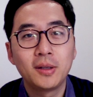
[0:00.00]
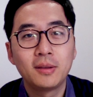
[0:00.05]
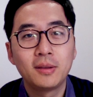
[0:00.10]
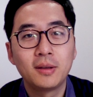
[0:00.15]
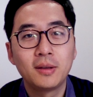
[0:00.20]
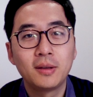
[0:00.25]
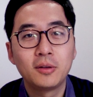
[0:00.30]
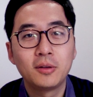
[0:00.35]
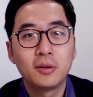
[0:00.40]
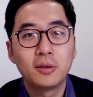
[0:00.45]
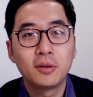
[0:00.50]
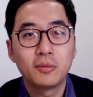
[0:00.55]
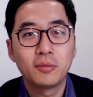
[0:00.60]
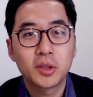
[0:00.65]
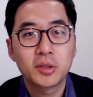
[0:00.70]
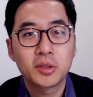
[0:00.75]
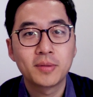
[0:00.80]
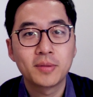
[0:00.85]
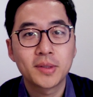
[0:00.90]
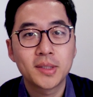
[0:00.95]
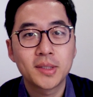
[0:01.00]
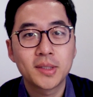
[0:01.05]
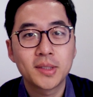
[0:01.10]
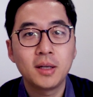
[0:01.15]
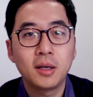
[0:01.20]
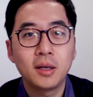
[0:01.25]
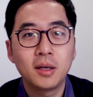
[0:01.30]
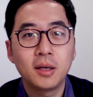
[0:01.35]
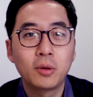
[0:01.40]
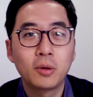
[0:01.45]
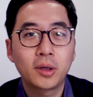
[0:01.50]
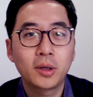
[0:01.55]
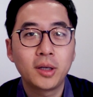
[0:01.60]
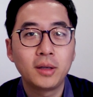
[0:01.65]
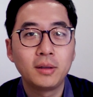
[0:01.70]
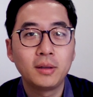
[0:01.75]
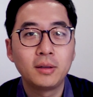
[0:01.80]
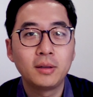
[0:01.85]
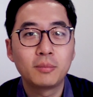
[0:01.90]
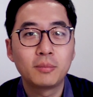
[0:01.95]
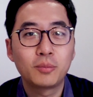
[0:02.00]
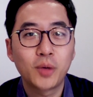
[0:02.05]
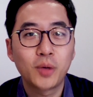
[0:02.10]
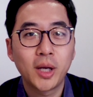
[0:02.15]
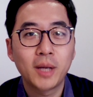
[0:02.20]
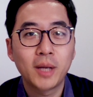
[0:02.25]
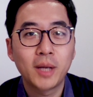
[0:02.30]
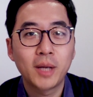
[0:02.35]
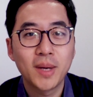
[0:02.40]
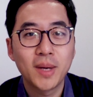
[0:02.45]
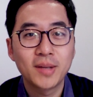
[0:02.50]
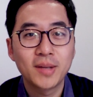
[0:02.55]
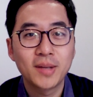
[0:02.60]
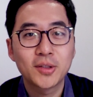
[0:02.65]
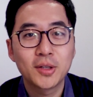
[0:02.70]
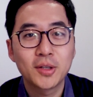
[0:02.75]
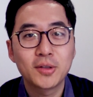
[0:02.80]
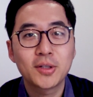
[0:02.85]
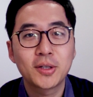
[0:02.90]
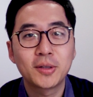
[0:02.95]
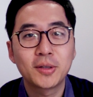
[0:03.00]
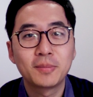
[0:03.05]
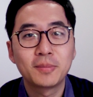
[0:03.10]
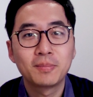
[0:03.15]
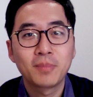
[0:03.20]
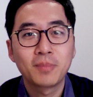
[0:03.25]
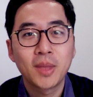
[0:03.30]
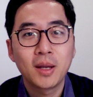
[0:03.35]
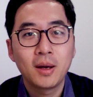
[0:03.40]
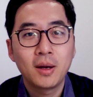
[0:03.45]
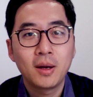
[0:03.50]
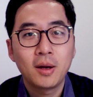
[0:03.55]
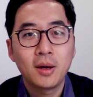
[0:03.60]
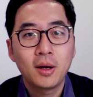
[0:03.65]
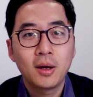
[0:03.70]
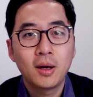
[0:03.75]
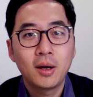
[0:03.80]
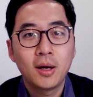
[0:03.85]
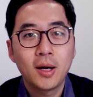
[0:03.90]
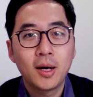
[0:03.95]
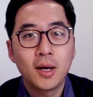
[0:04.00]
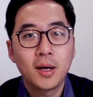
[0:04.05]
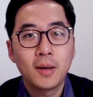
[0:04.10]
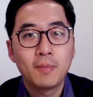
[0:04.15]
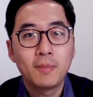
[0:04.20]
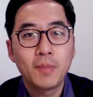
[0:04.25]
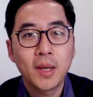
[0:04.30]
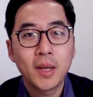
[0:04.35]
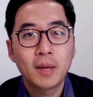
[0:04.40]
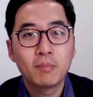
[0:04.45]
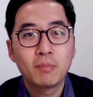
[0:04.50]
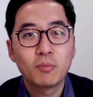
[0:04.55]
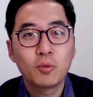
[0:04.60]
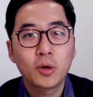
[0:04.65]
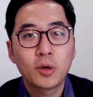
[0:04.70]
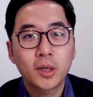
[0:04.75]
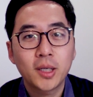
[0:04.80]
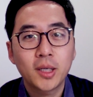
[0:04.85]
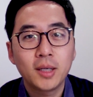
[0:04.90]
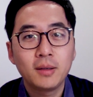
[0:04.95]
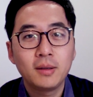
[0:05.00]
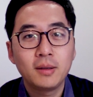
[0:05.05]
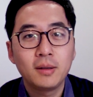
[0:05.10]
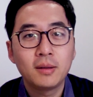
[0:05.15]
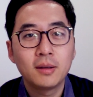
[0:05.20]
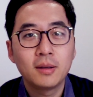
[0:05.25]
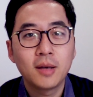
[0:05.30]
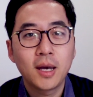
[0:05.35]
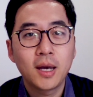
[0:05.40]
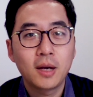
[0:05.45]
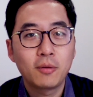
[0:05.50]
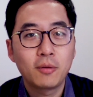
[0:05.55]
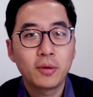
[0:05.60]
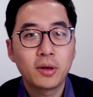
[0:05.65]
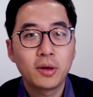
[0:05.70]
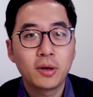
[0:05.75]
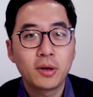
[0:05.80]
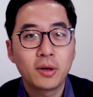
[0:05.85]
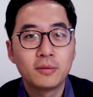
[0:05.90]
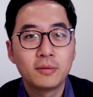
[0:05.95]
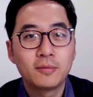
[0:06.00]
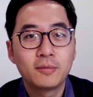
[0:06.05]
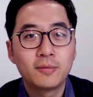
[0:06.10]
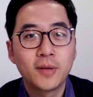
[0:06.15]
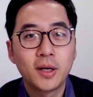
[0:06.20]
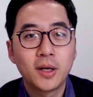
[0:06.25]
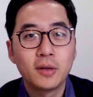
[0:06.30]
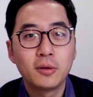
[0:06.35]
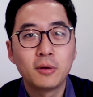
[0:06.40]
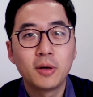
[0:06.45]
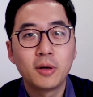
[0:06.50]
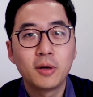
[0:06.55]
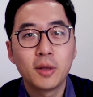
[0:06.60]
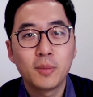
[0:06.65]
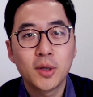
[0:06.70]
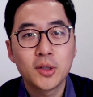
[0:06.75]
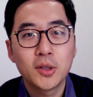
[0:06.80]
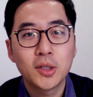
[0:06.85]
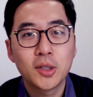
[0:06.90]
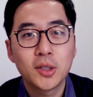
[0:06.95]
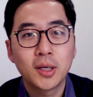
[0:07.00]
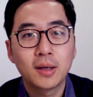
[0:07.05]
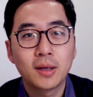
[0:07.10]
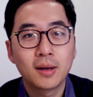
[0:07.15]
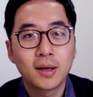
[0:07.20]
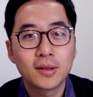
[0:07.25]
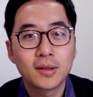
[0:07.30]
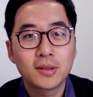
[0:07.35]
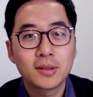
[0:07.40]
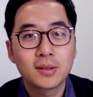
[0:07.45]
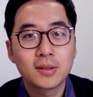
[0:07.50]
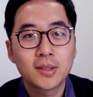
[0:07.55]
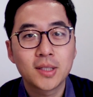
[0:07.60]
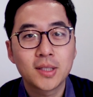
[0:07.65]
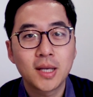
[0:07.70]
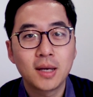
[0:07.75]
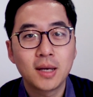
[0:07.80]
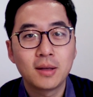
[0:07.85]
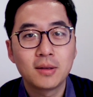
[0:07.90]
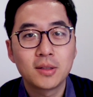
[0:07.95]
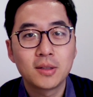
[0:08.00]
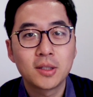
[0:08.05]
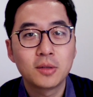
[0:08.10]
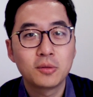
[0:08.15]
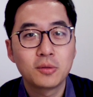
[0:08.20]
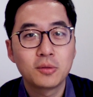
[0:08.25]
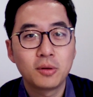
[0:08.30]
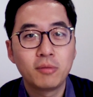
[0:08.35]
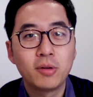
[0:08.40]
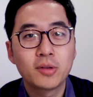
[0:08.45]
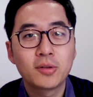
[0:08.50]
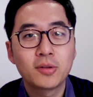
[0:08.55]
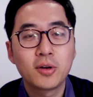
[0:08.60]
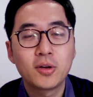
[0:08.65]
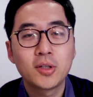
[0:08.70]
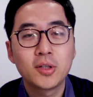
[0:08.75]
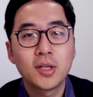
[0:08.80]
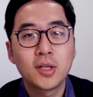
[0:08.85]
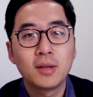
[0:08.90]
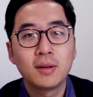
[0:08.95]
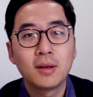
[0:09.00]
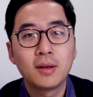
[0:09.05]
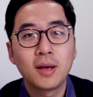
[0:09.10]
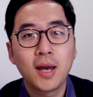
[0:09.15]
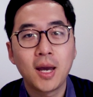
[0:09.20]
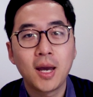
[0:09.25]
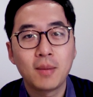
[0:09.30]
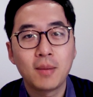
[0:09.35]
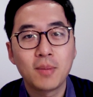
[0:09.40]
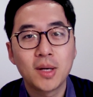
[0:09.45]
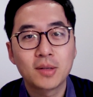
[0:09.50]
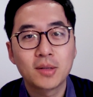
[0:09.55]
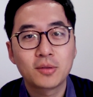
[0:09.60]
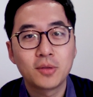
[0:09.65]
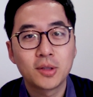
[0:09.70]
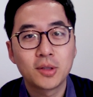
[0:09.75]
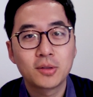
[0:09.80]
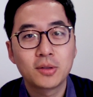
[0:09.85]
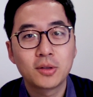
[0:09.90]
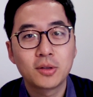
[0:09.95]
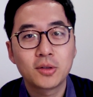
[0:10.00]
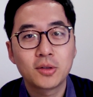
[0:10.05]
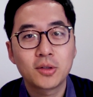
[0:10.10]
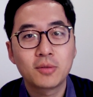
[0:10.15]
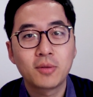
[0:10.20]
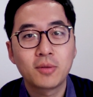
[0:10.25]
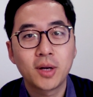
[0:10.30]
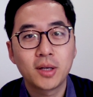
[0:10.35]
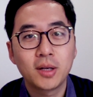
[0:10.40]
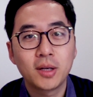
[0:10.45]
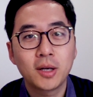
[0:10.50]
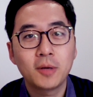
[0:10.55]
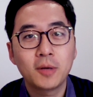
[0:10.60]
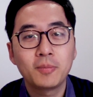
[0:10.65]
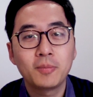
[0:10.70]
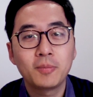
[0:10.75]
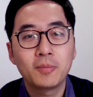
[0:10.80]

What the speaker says: the University of Sydney, working in the Brain Med Center. I'm working in the area of neuroimaging analysis and doing research in the MS research right now.